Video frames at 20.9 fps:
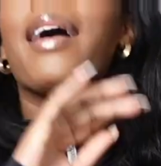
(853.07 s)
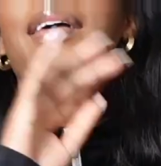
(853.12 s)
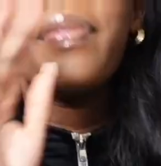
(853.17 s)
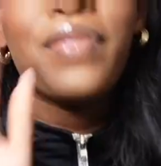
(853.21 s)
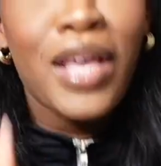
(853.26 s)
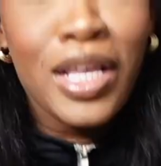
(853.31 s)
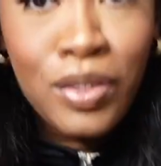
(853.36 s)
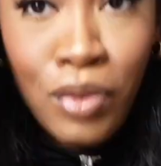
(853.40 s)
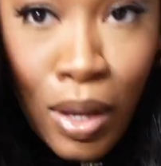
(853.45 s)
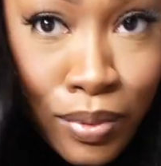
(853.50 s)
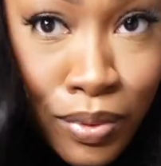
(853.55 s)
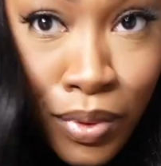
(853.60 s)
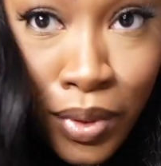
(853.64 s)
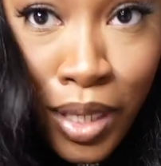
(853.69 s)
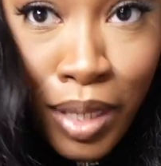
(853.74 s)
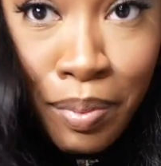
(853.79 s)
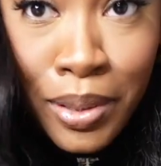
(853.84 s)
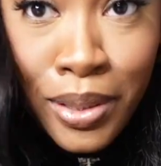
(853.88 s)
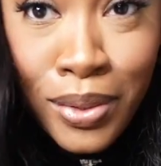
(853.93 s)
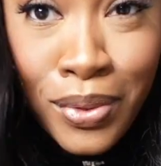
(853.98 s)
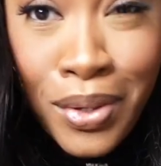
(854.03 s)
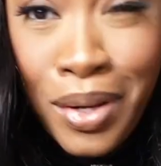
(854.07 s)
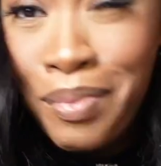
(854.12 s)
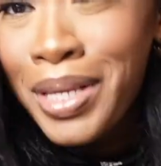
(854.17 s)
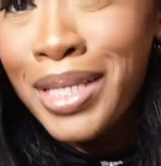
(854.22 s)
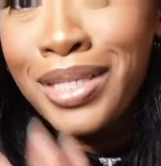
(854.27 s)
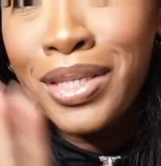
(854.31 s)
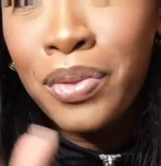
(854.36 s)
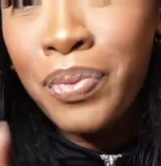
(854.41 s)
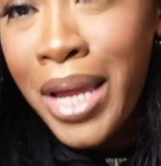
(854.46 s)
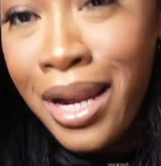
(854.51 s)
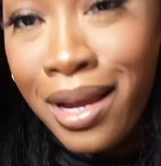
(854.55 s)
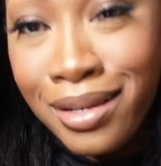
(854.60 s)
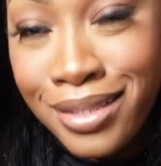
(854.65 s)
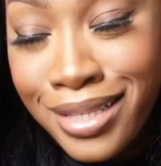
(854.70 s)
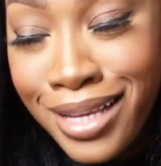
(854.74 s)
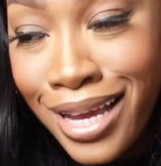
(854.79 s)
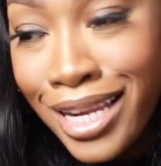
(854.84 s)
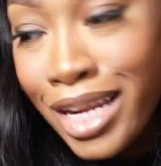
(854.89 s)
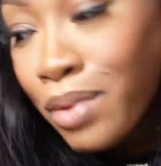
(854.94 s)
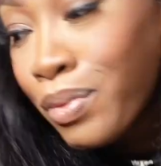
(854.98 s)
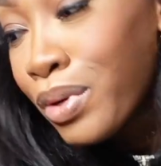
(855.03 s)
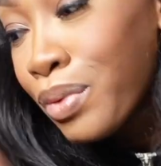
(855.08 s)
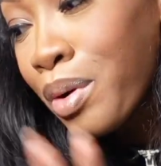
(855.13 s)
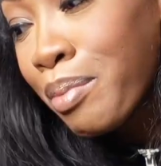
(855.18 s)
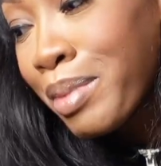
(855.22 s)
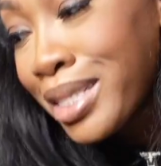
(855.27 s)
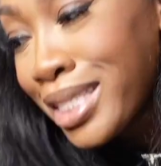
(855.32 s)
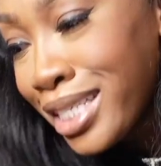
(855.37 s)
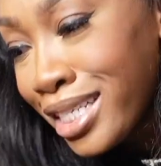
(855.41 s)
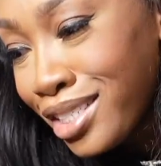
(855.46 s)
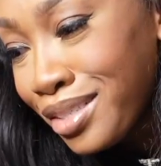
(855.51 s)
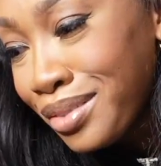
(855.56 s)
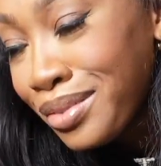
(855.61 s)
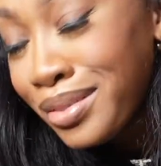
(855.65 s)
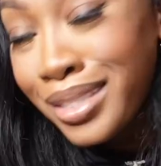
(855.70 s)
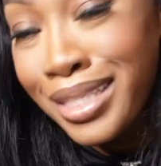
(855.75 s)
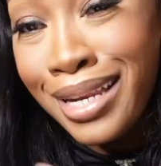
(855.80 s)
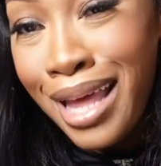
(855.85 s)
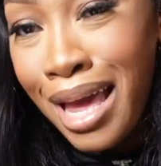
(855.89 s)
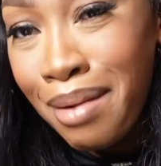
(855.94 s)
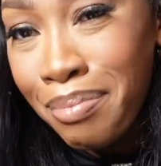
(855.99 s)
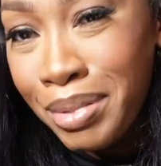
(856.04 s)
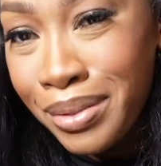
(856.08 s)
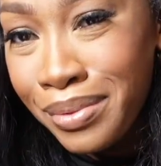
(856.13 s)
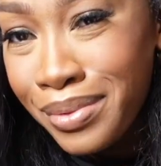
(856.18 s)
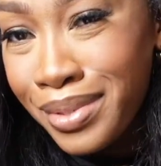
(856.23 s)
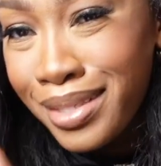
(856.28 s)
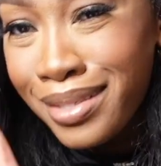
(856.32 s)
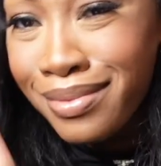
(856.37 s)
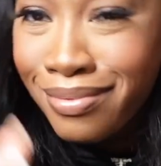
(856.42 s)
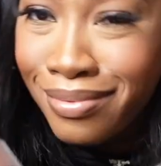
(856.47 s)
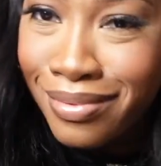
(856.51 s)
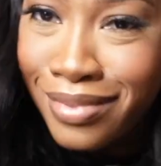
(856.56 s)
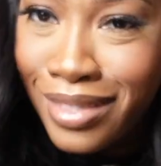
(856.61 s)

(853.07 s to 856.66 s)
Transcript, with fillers: That's why I was gonna keep this on, because it's wet outside and I wanna wear my tennis shoes and not boots.